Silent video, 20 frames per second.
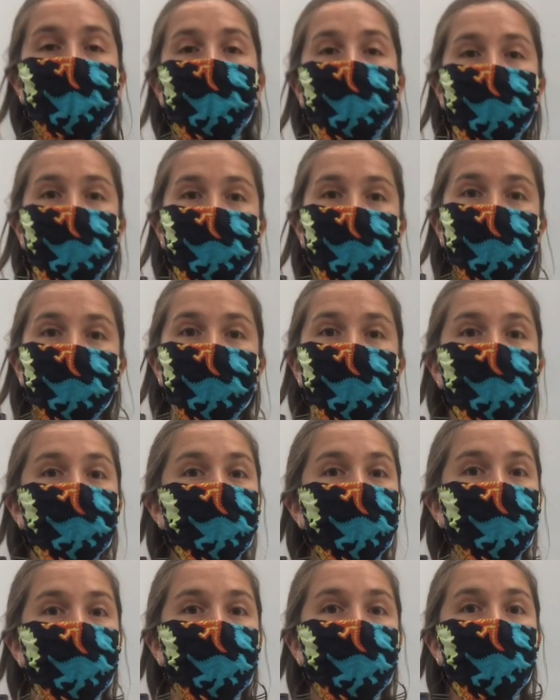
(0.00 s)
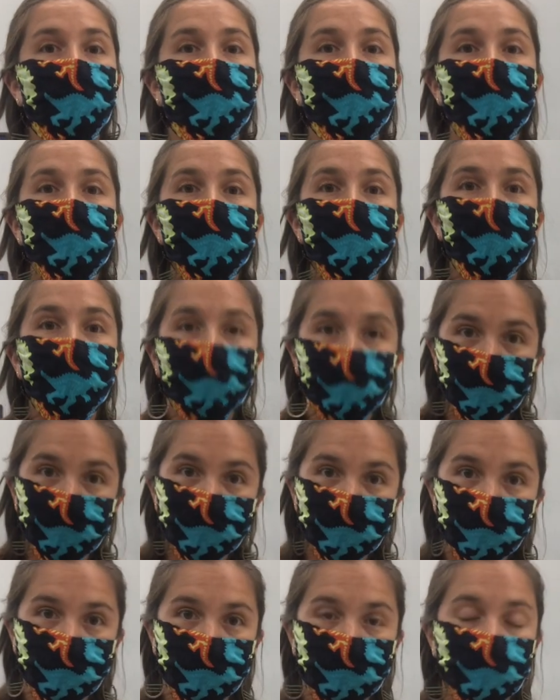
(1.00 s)
I have a
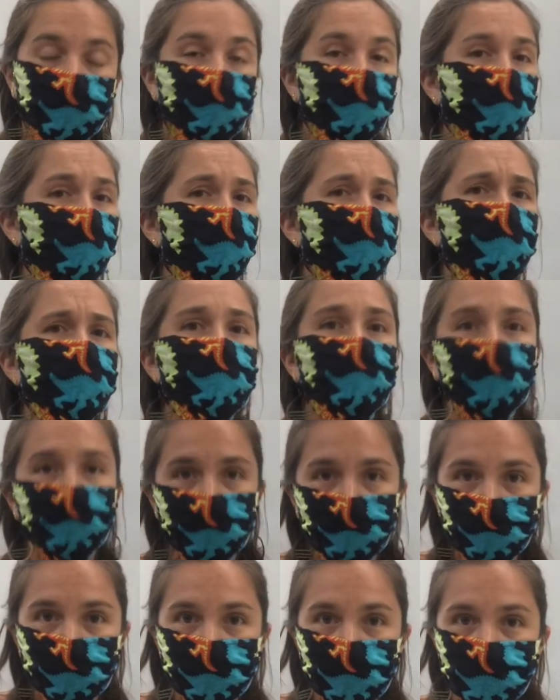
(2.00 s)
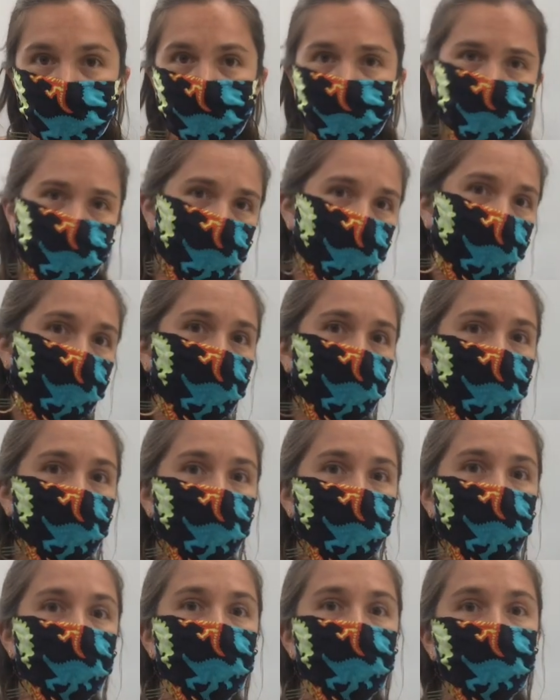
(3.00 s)
bunch of the correspondences or the
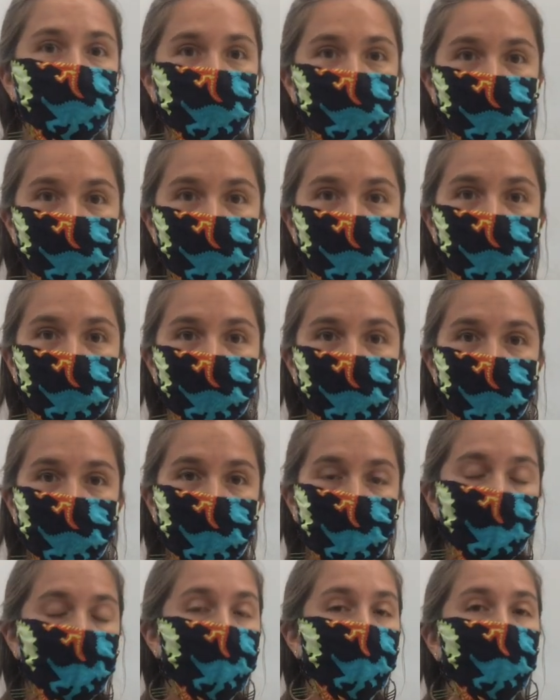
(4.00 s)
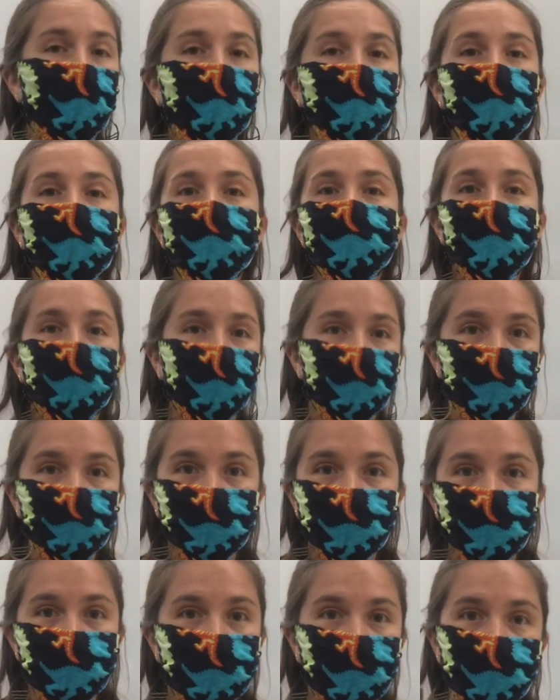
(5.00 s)
old field notes, all the
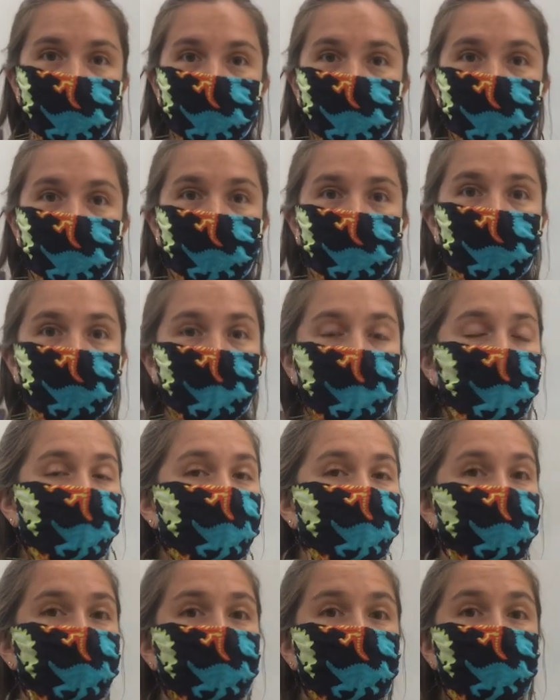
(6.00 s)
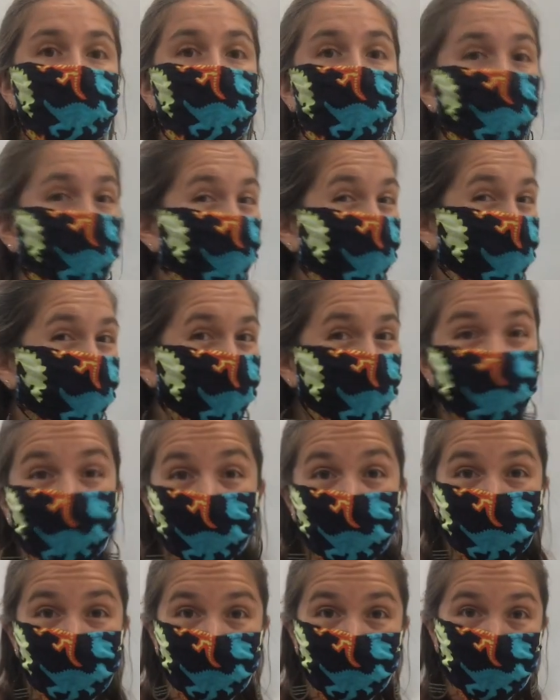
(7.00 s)
documentation dating almost a
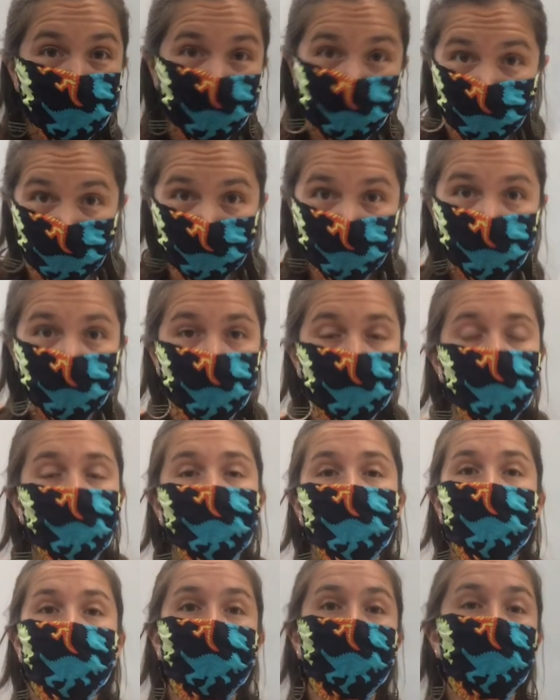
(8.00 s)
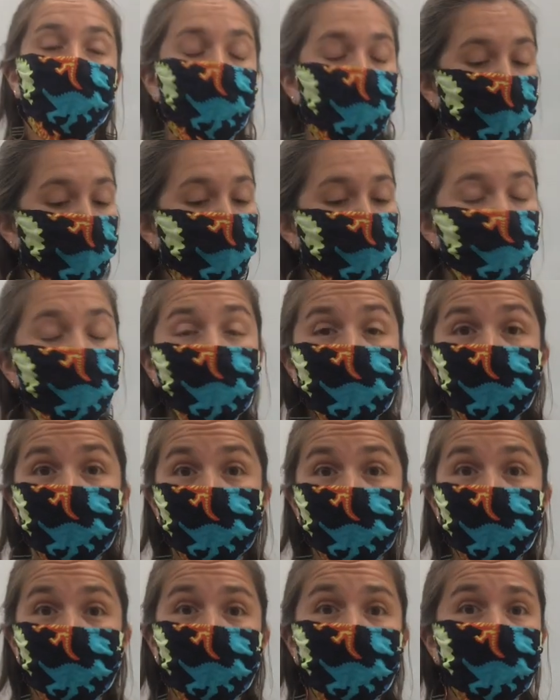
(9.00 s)
century back from
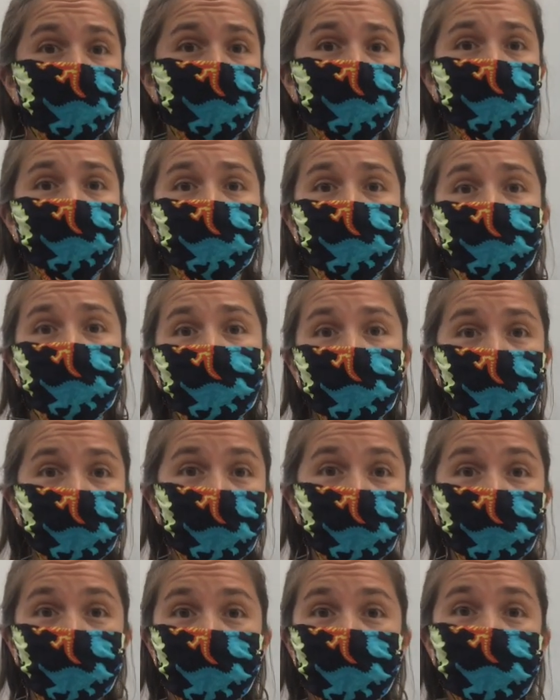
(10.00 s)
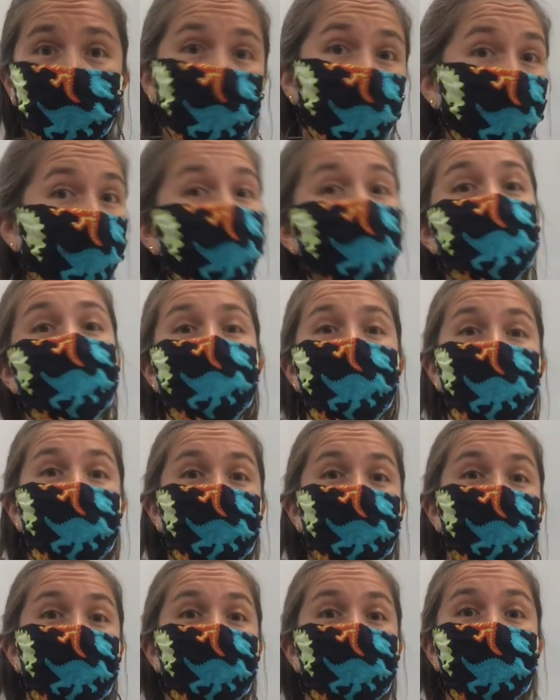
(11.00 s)
researchers, curators, collection
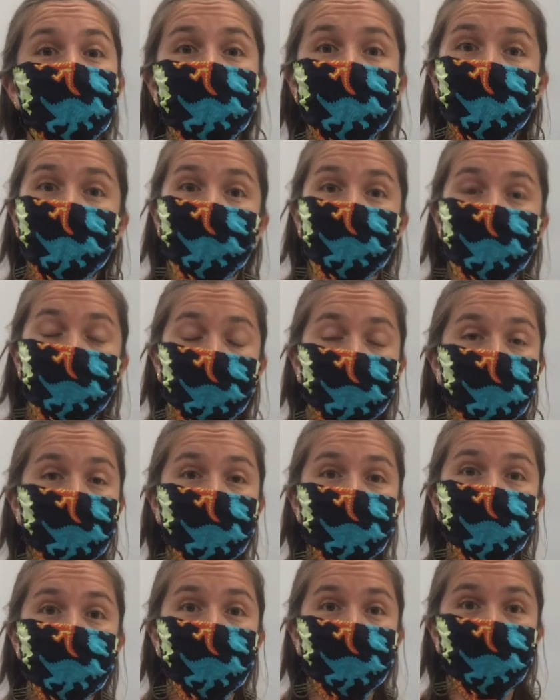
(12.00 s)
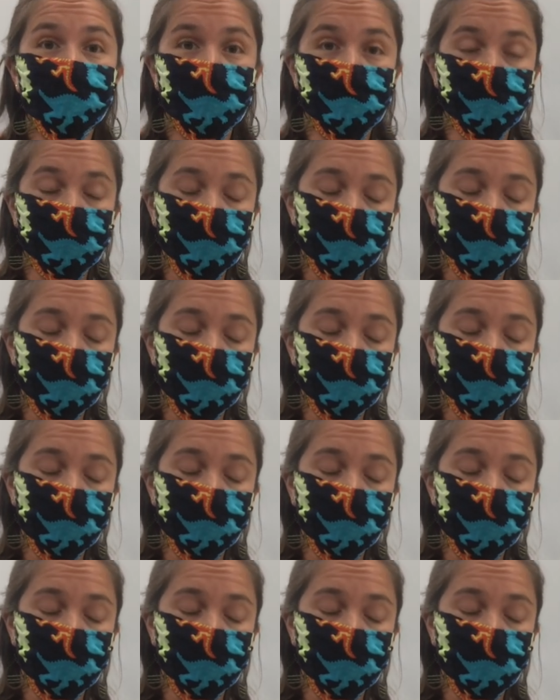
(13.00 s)
managers from the section.